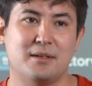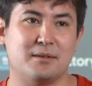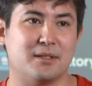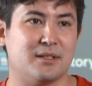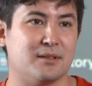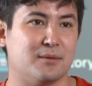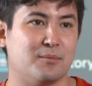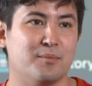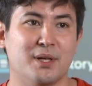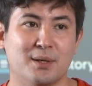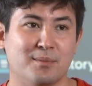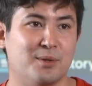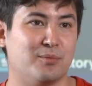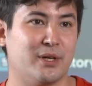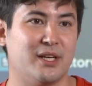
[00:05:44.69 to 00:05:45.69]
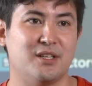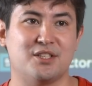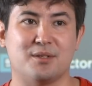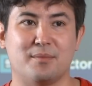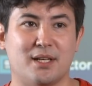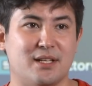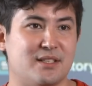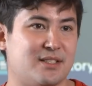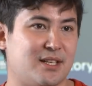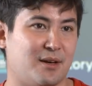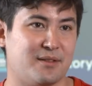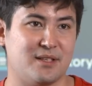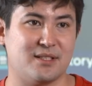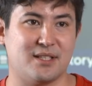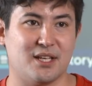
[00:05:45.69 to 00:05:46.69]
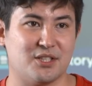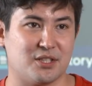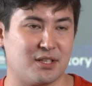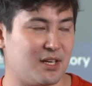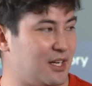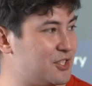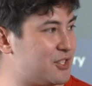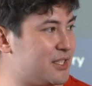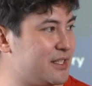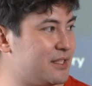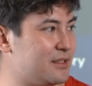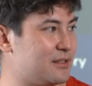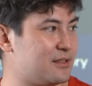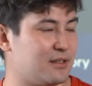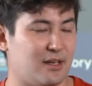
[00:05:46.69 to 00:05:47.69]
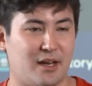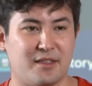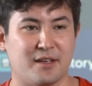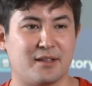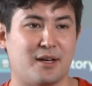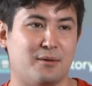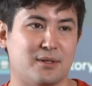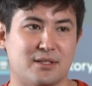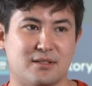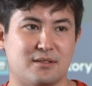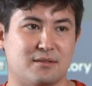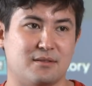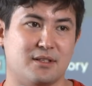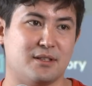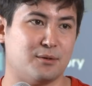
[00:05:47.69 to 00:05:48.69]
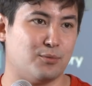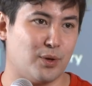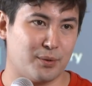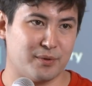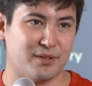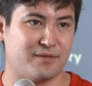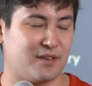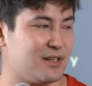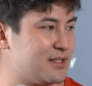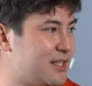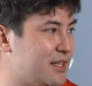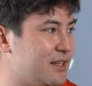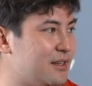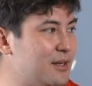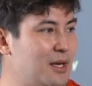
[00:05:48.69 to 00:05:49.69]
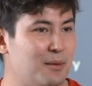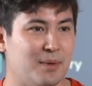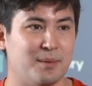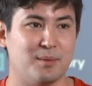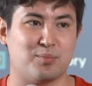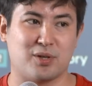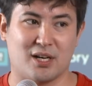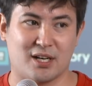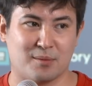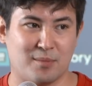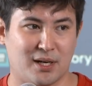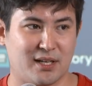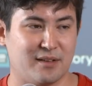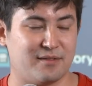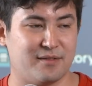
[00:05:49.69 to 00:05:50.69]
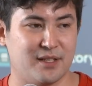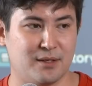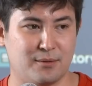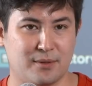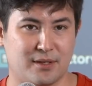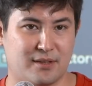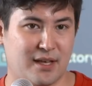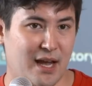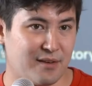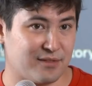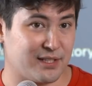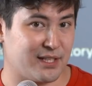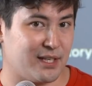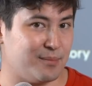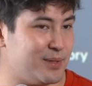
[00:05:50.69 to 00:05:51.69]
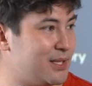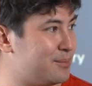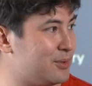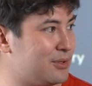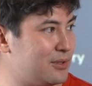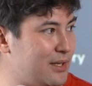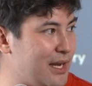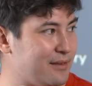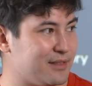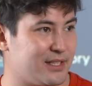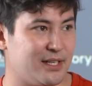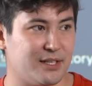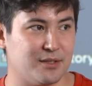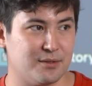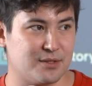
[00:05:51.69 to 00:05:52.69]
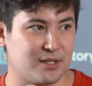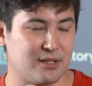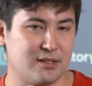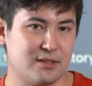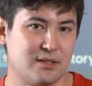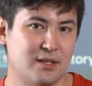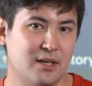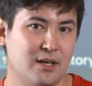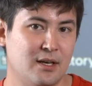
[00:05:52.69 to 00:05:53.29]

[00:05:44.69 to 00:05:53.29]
you know, minimum wage in many Southeast Asian countries, I think that was, you know, when we first hit maybe product market fit with everyday people, everyday users.